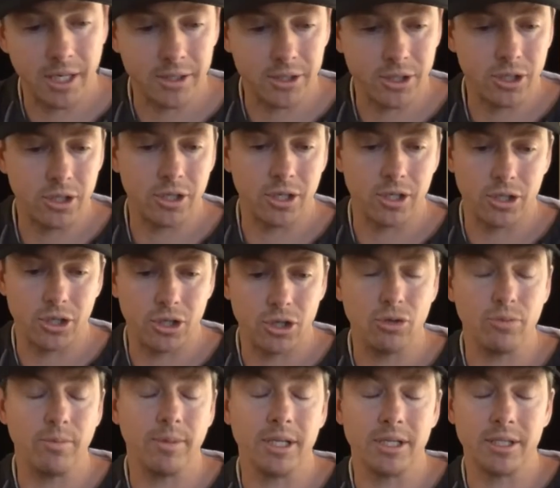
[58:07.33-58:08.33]
as
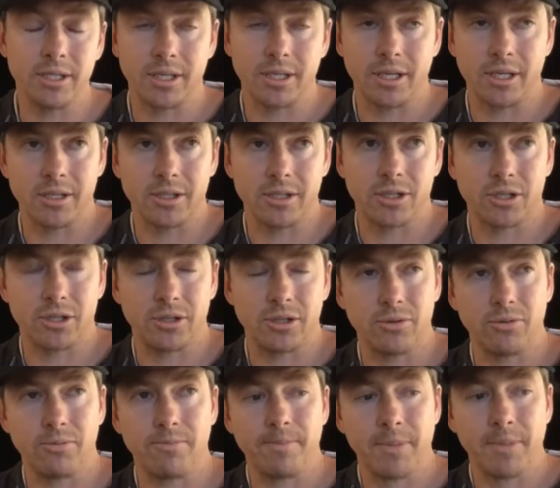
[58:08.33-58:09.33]
humans is
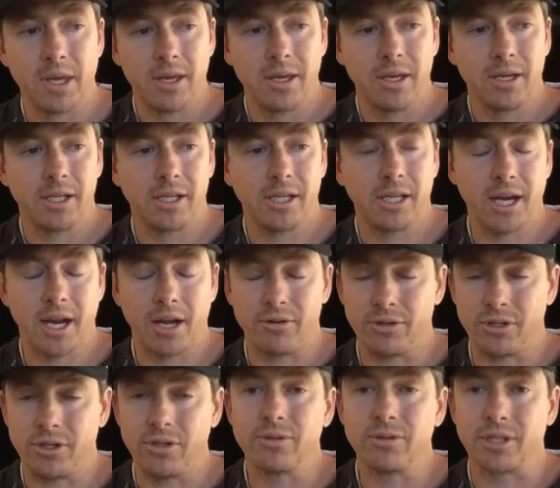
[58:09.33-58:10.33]
to get out
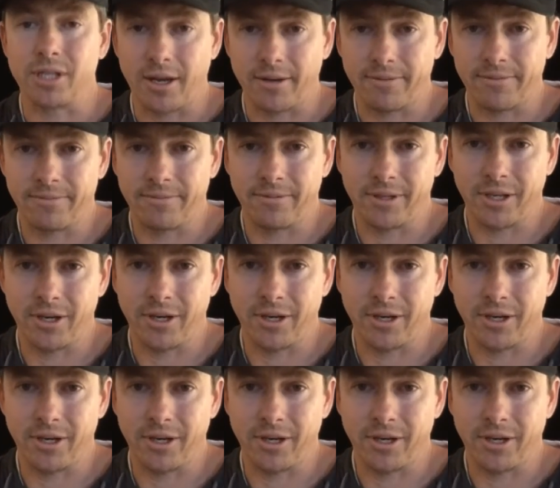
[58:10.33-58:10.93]
and do stuff,